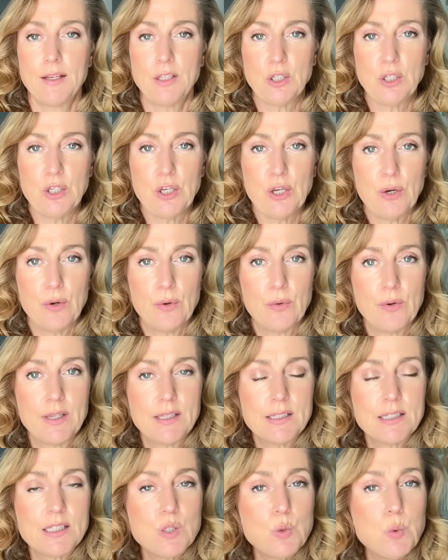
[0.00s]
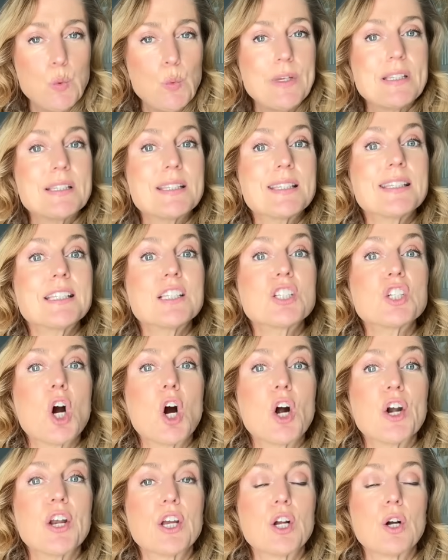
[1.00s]
you know, twist this
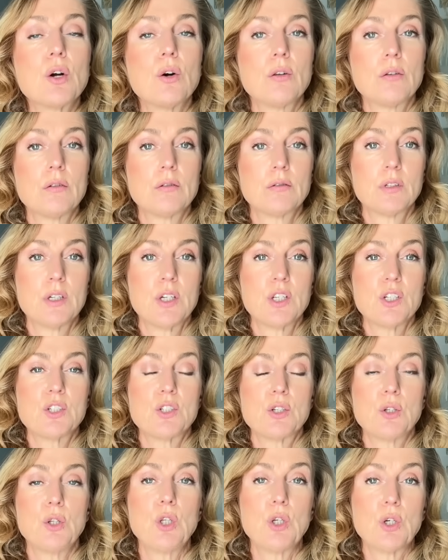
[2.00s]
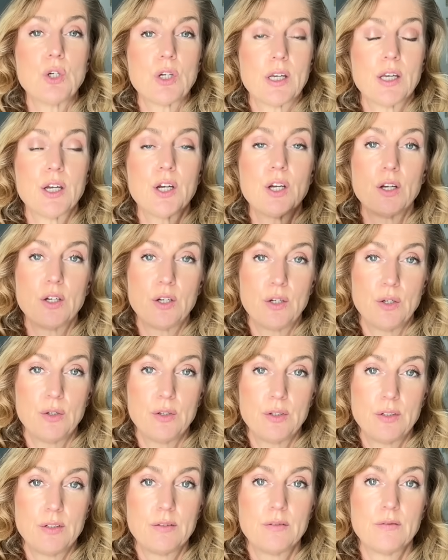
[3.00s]
article to look
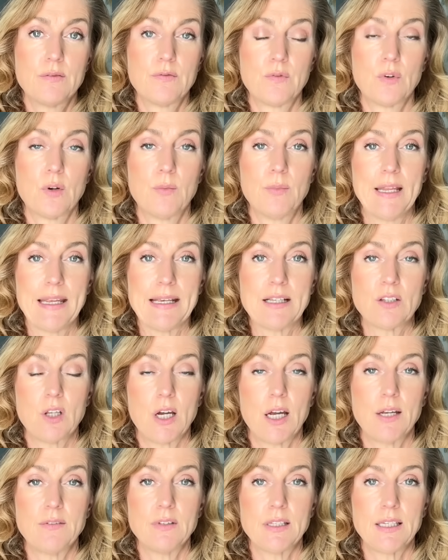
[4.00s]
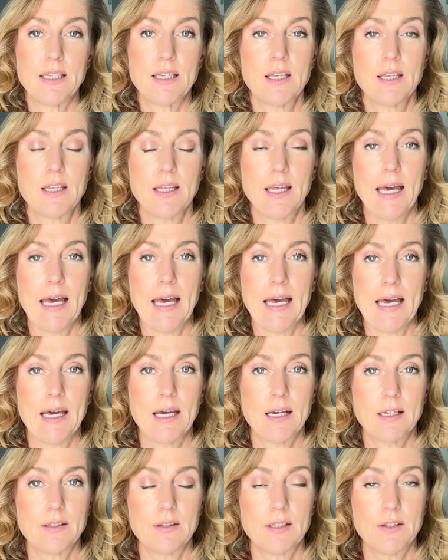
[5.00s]
good for Blake Lively.
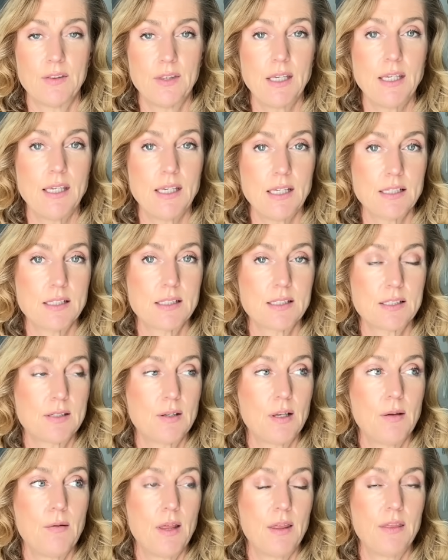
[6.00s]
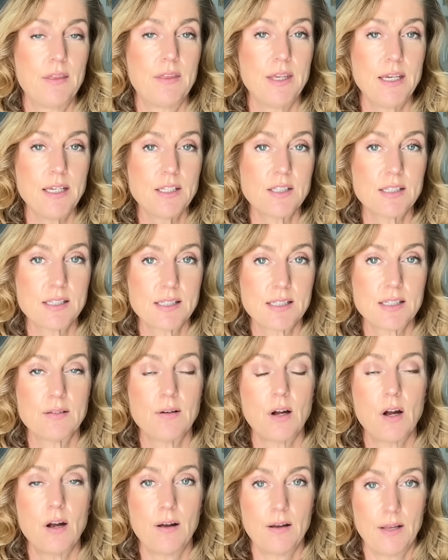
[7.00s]
And the thing is, this
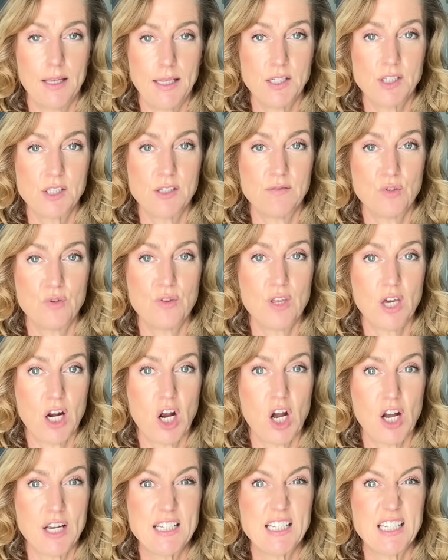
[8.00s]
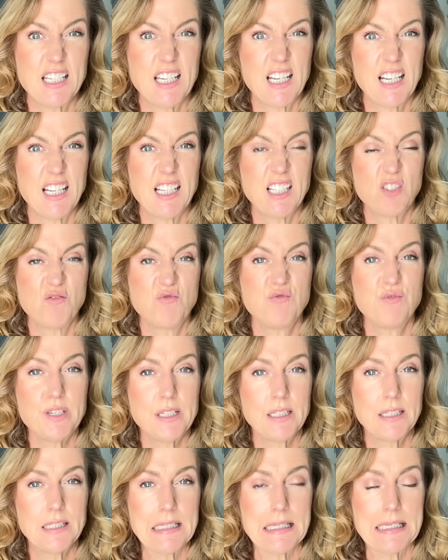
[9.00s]
interview that I did is
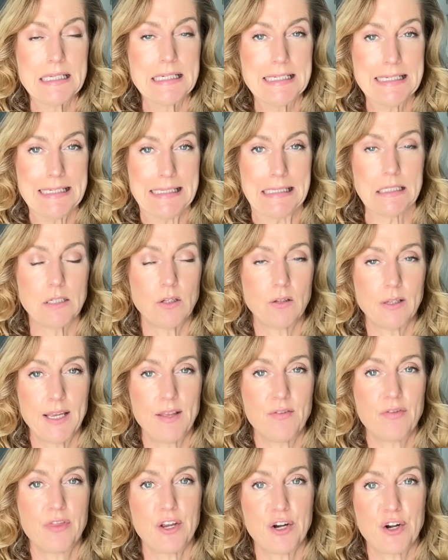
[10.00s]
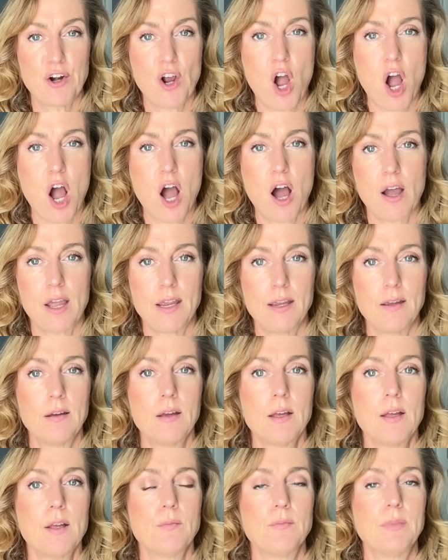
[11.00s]
really the needle in their eye,
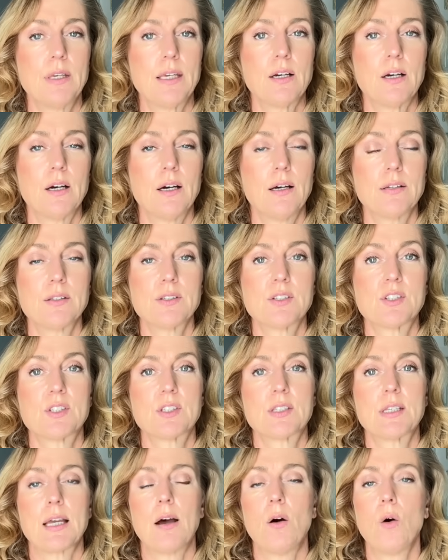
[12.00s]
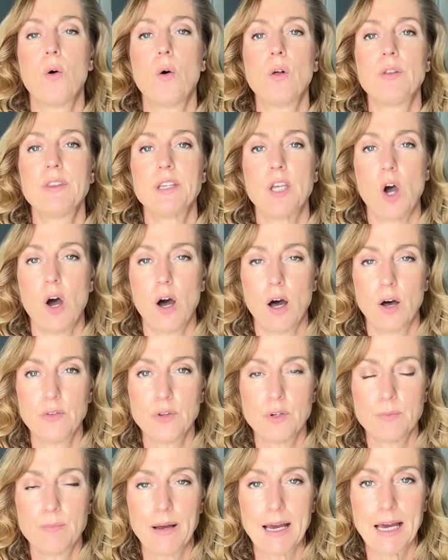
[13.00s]
because all the
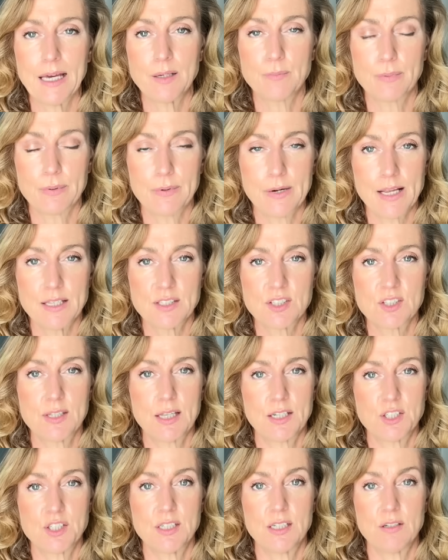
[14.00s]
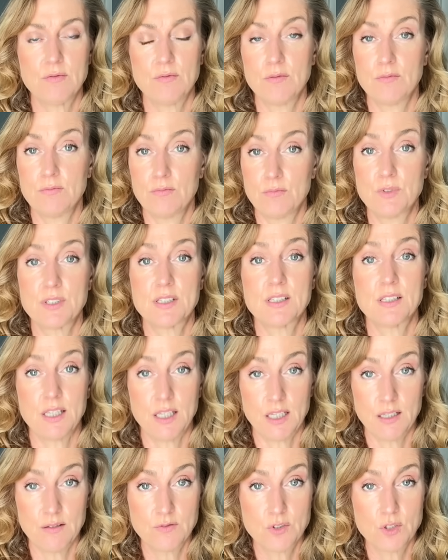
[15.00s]
other bad press that she
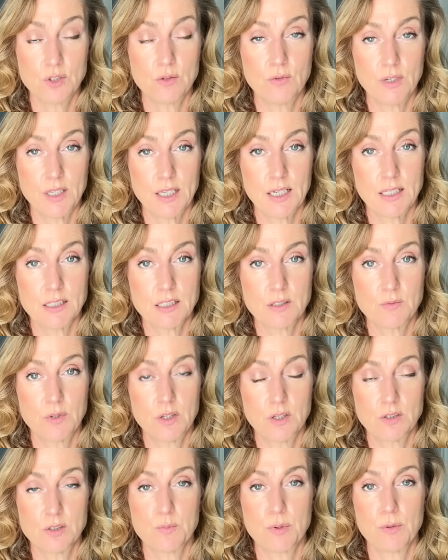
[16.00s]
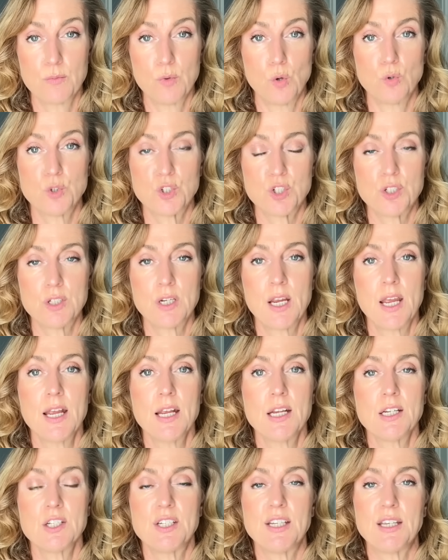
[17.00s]
received during It Ends With Us promotion,
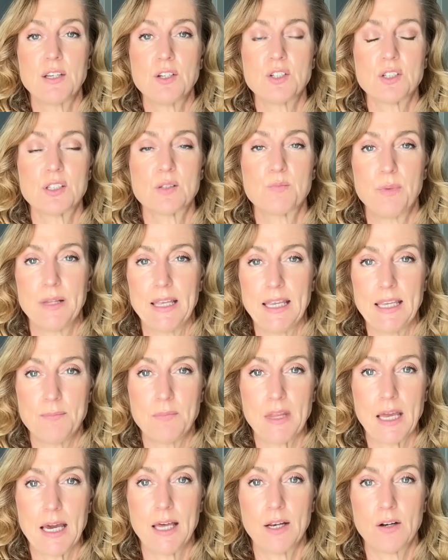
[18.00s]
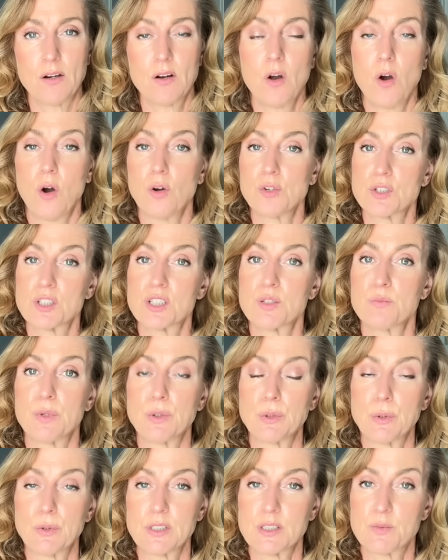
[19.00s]
she could just blame that on Justin
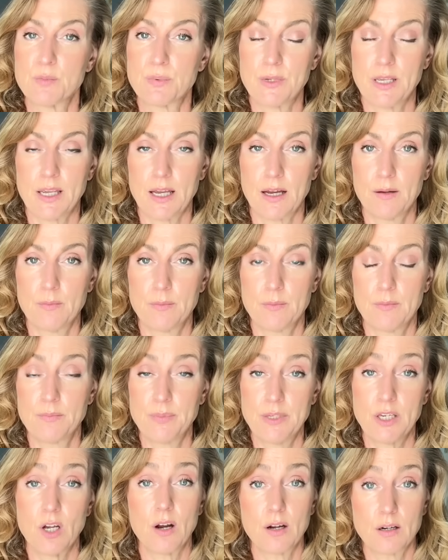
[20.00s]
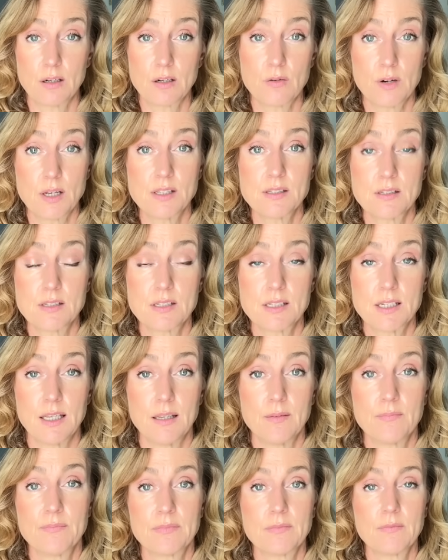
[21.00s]
Baldoni's PR and crisis
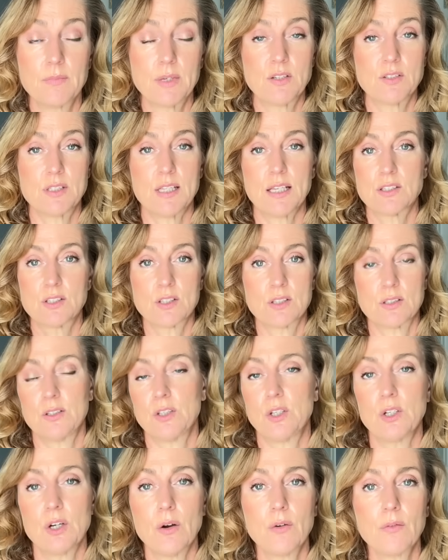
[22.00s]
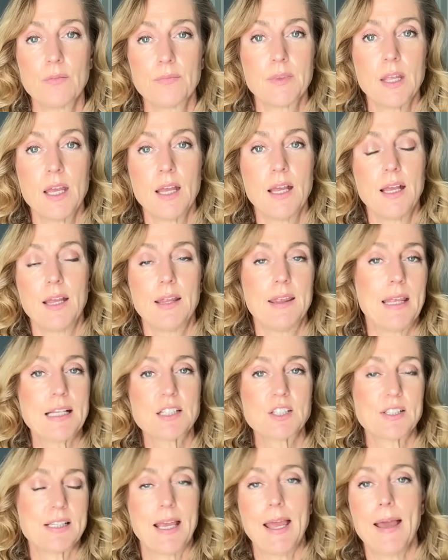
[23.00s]
team, because that's, you know,
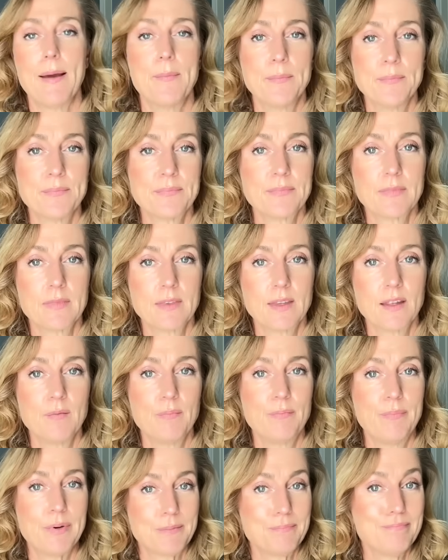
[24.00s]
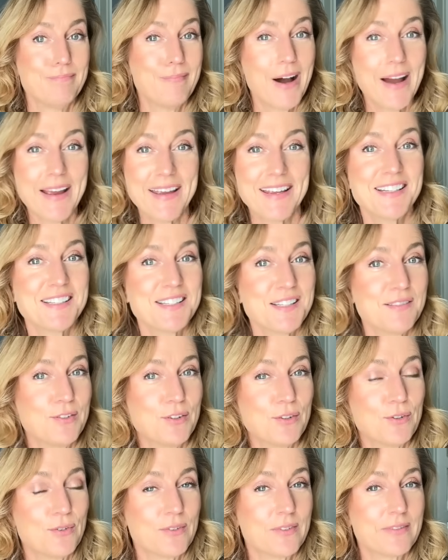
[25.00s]
that's him. But my
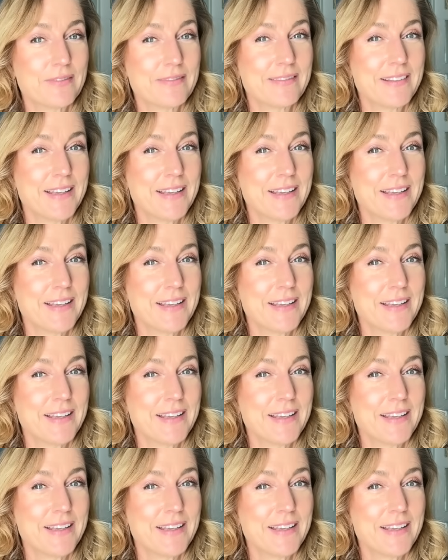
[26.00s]
interview,